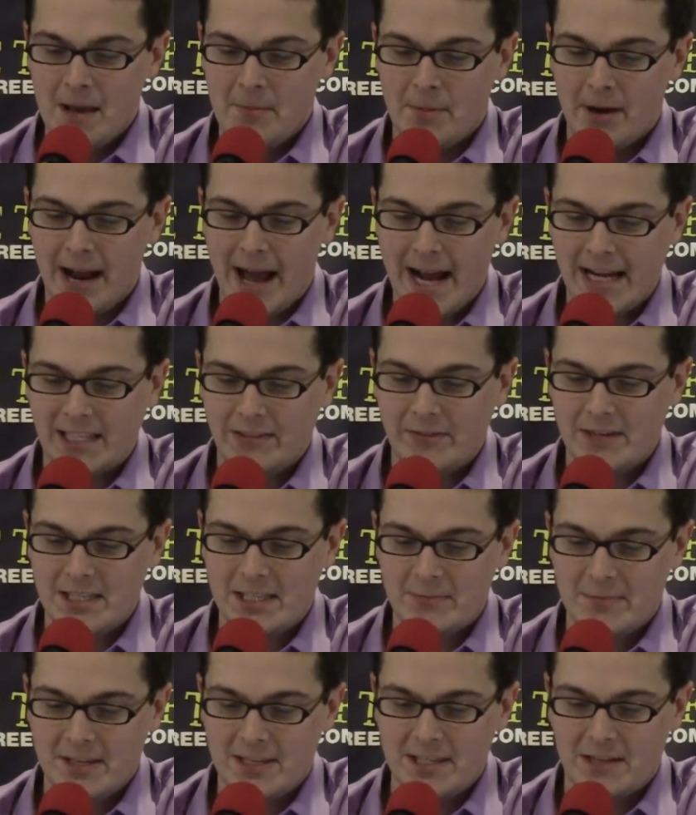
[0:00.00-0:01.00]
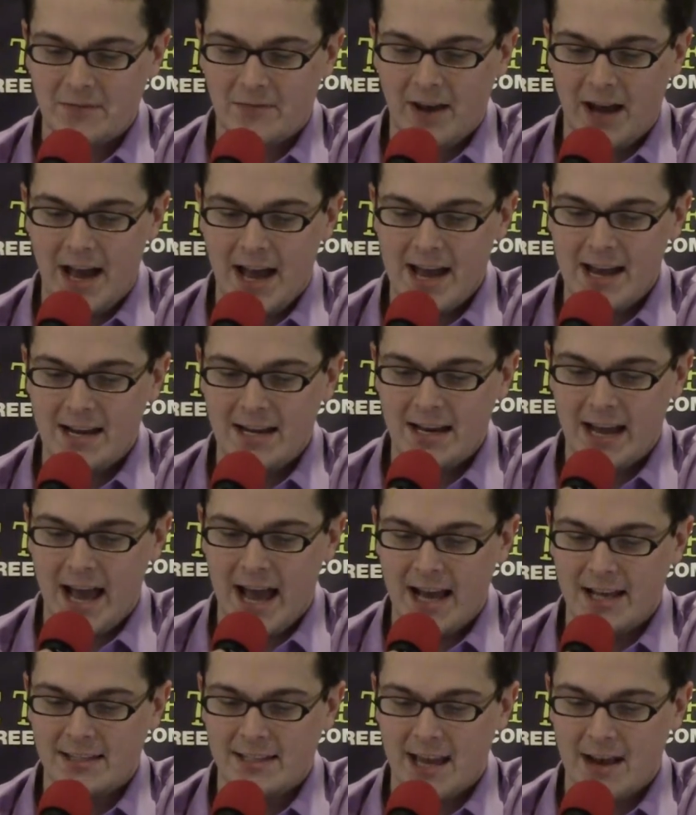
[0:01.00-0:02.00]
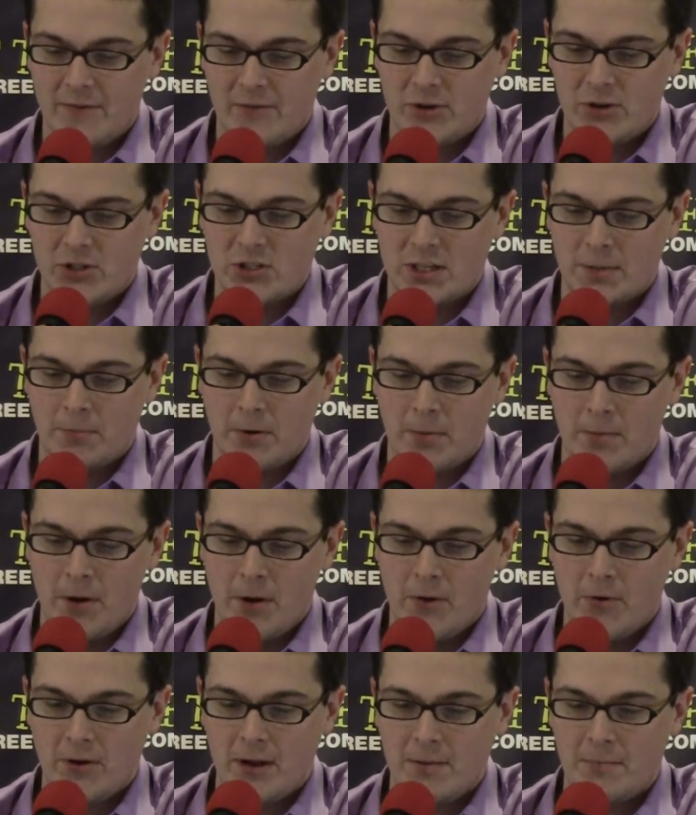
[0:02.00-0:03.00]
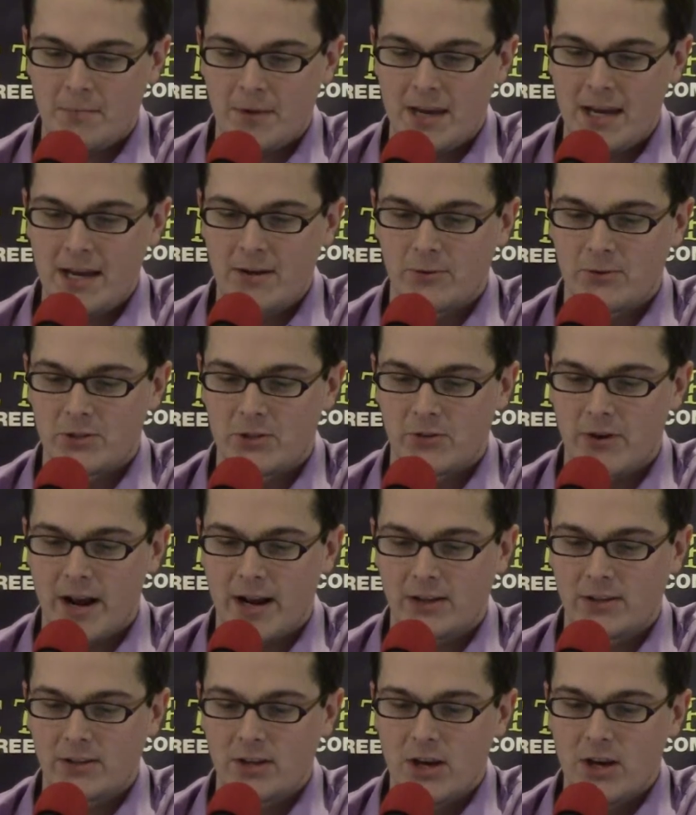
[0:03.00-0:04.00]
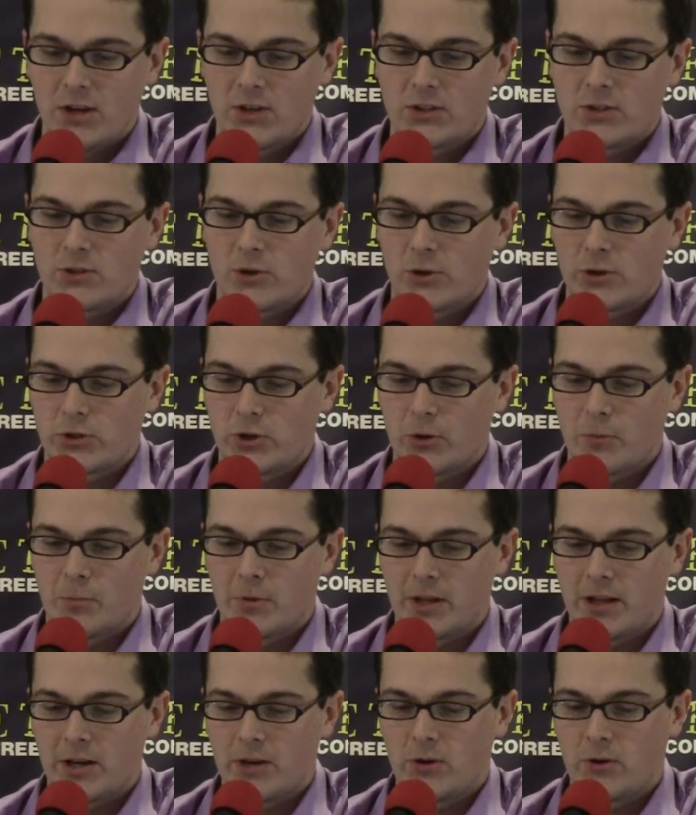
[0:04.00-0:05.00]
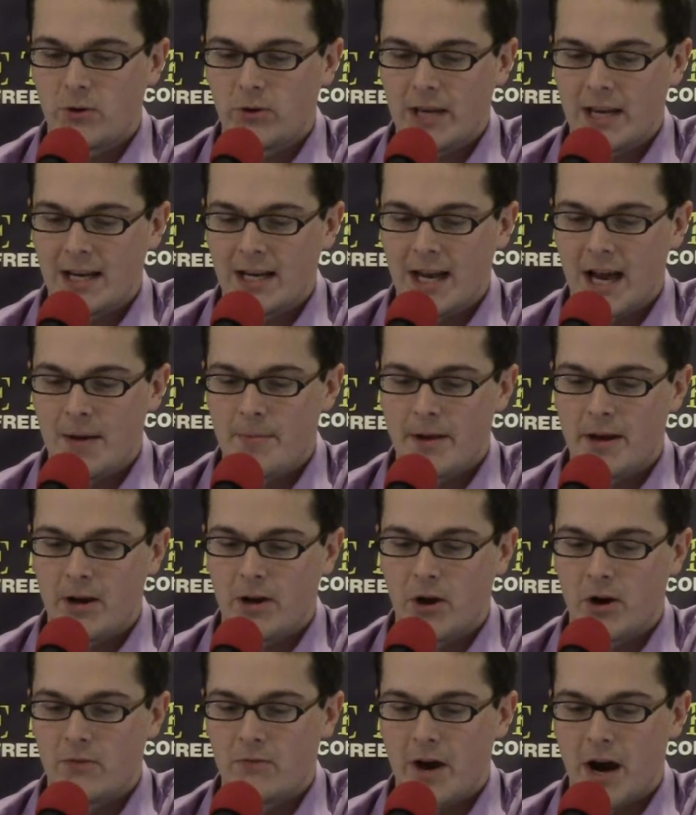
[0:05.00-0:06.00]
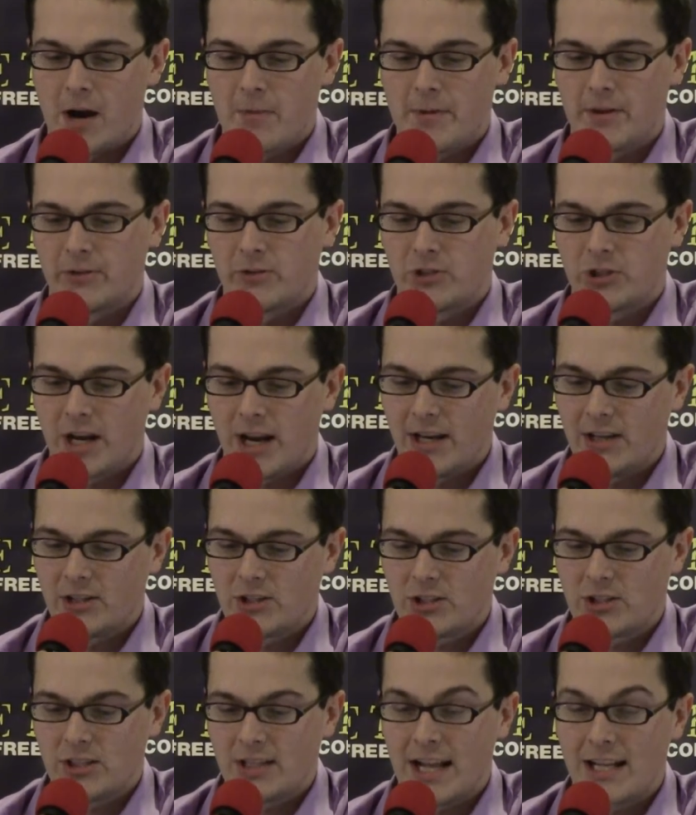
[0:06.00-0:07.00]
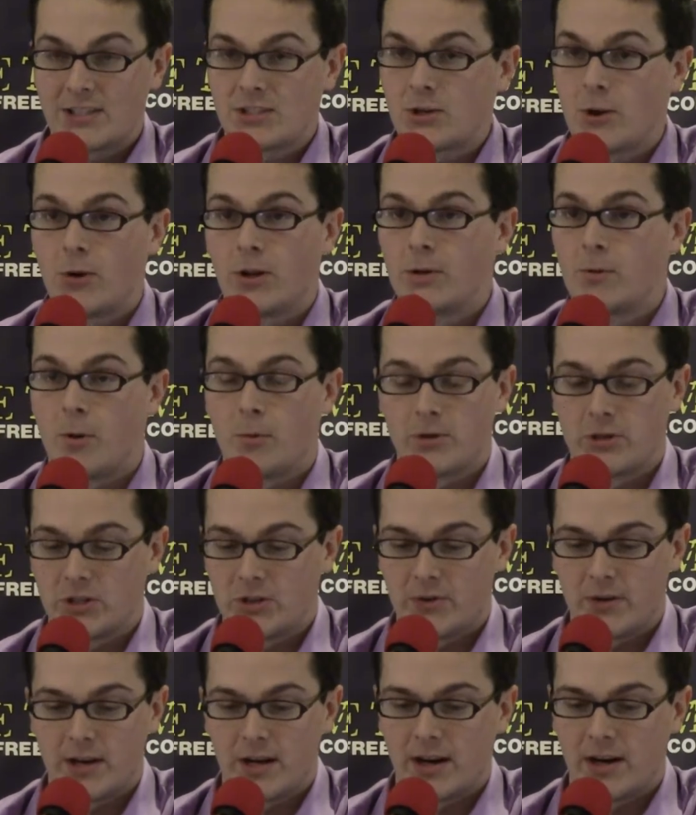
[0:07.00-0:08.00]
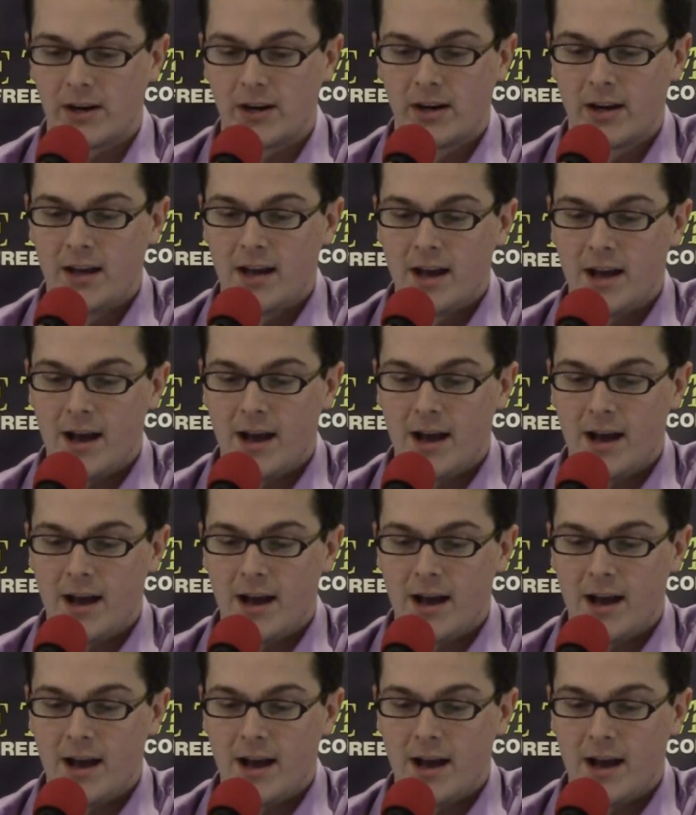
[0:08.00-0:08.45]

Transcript: But activism is defined as efforts to promote, impede, or direct social, political, economic, or environmental change. And that's totally what we're doing here.